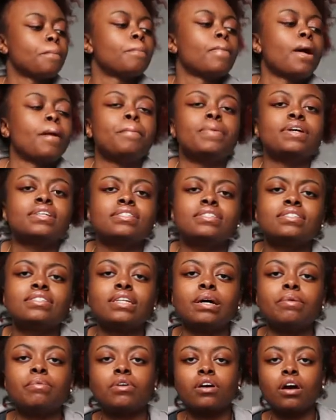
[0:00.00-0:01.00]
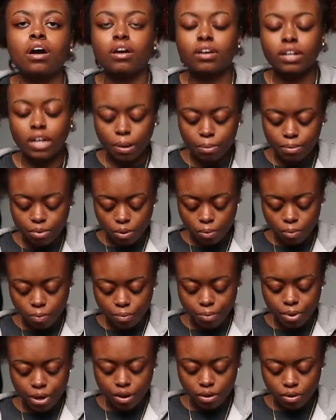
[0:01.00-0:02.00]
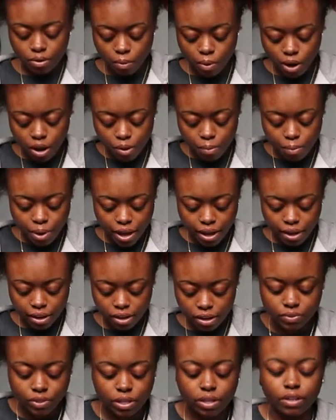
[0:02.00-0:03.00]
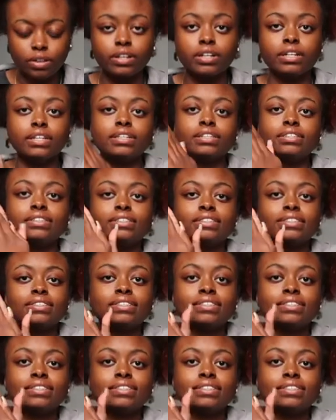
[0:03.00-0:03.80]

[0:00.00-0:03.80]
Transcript: My business debit card came in the mail a while back. Here it is.